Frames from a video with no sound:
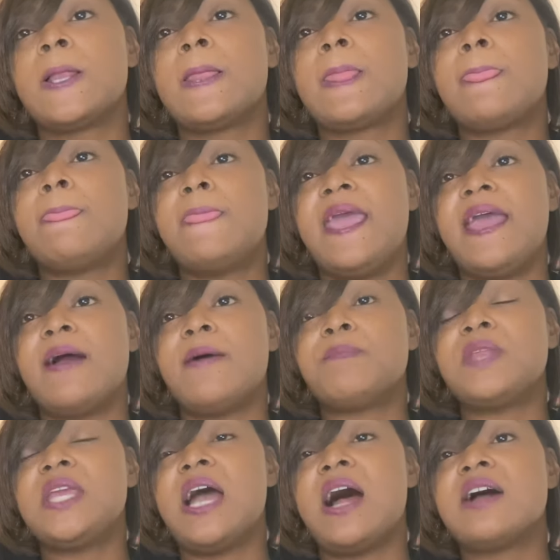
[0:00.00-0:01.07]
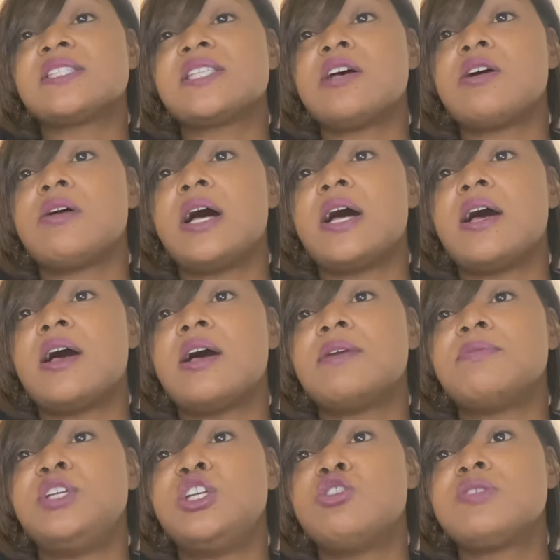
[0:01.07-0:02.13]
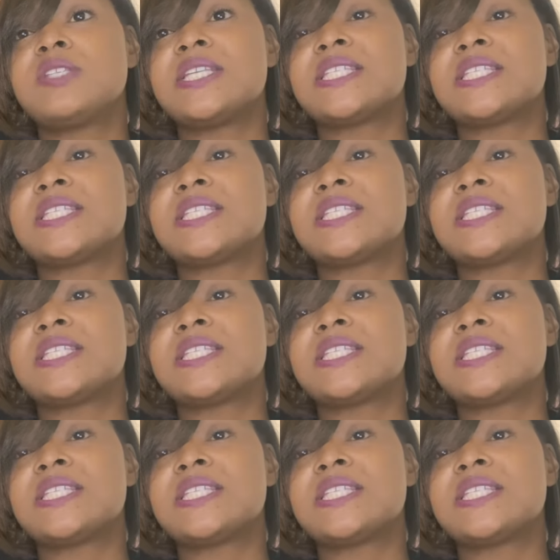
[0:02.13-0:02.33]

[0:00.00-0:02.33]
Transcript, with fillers: Now, he also uses